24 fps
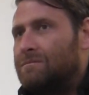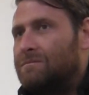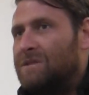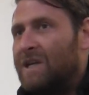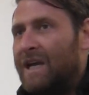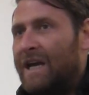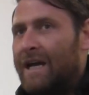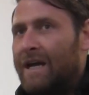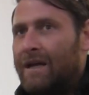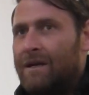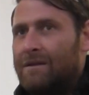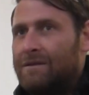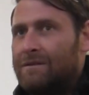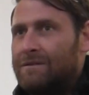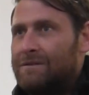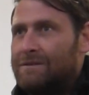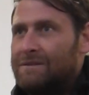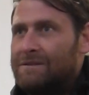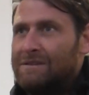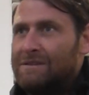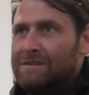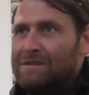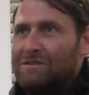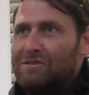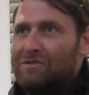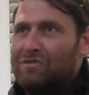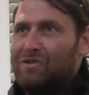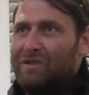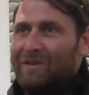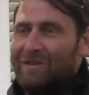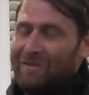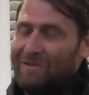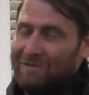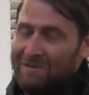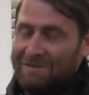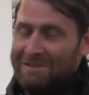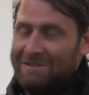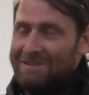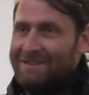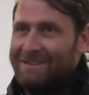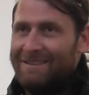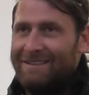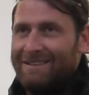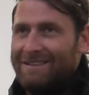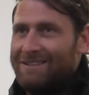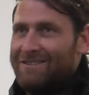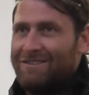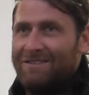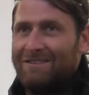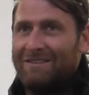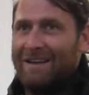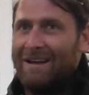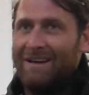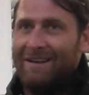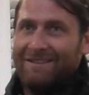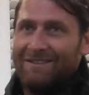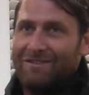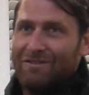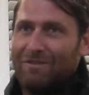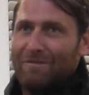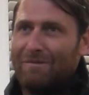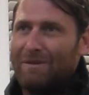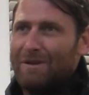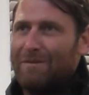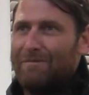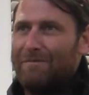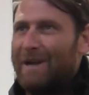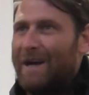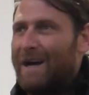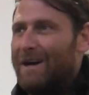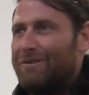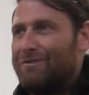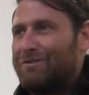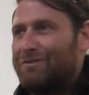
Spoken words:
Yeah, you start some of them now